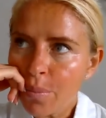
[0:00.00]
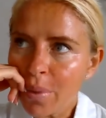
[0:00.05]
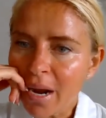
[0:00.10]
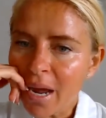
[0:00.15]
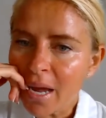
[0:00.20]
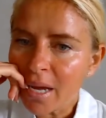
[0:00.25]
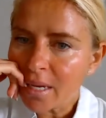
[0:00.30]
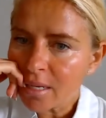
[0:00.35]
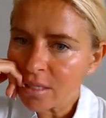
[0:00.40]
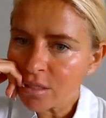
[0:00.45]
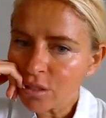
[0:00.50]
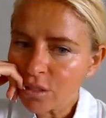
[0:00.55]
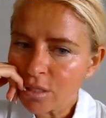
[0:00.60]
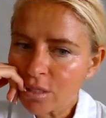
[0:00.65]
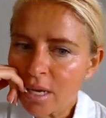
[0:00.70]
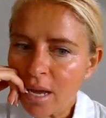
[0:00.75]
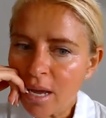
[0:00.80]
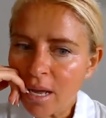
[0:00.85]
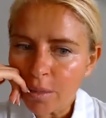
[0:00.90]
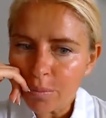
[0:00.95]
But I can
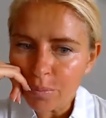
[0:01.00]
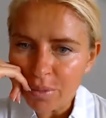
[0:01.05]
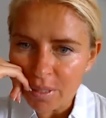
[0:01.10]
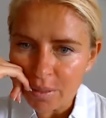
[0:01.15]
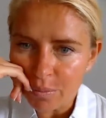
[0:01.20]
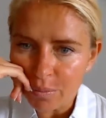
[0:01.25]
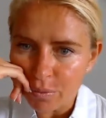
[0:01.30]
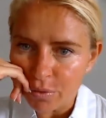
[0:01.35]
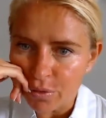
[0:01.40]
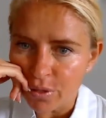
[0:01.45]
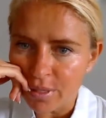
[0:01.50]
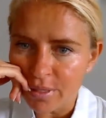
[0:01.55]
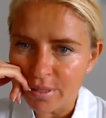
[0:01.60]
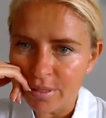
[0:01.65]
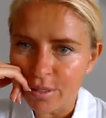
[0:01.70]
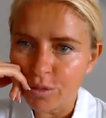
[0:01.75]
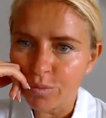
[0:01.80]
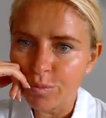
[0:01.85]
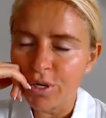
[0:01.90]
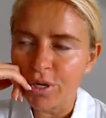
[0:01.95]
tell people
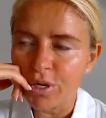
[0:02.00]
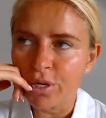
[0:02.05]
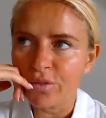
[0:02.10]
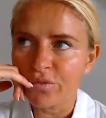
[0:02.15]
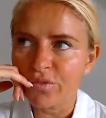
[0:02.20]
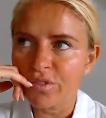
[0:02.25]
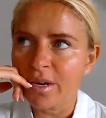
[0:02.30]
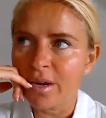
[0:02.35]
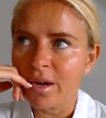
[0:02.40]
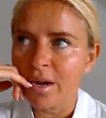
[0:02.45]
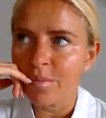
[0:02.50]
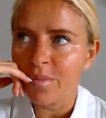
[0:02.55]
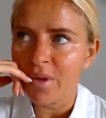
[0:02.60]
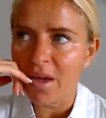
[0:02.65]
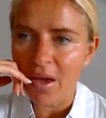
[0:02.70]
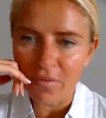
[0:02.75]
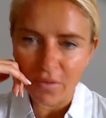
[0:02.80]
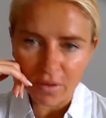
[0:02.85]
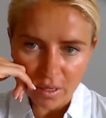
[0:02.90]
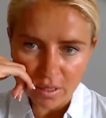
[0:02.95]
at this period of time,
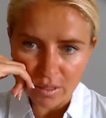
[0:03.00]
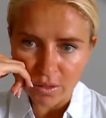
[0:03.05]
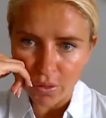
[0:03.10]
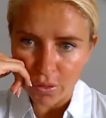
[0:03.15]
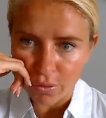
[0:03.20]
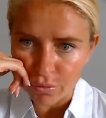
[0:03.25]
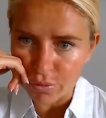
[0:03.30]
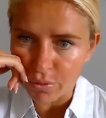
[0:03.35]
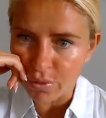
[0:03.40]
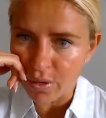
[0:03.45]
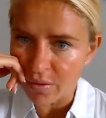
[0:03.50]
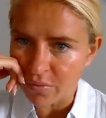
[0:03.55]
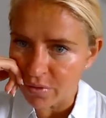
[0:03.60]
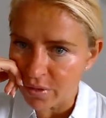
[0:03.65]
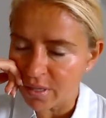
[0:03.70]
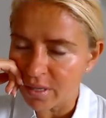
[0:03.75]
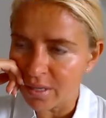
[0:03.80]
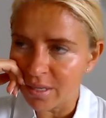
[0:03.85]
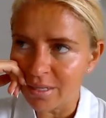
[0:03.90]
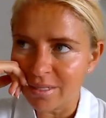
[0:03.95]
having gone through
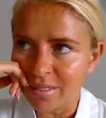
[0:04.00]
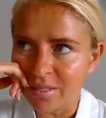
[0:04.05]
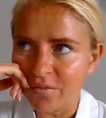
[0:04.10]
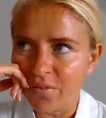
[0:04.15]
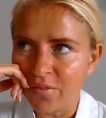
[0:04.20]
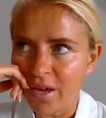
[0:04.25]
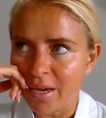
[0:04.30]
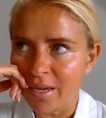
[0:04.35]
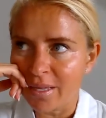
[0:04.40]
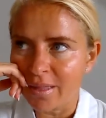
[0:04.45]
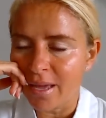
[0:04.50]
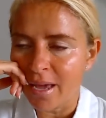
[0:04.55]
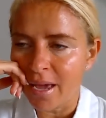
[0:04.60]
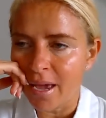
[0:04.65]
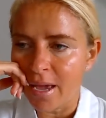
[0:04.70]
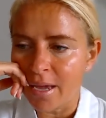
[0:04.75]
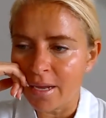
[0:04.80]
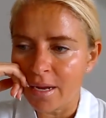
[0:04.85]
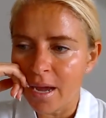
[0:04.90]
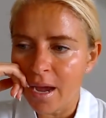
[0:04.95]
everything, is the fact
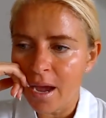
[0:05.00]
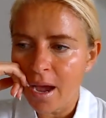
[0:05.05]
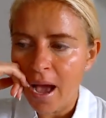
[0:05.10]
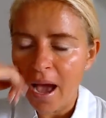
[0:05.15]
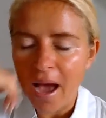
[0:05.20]
that